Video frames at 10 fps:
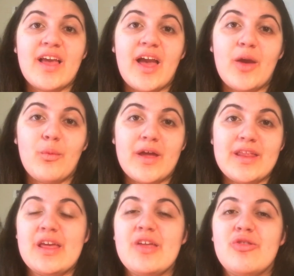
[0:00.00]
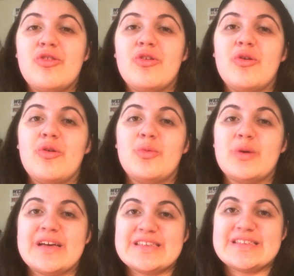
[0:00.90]
went into
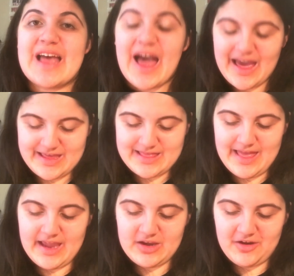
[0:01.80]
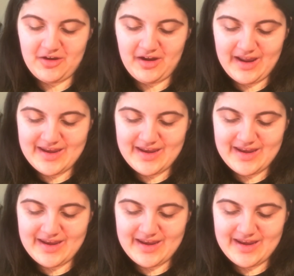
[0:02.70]
was eyeliner, and I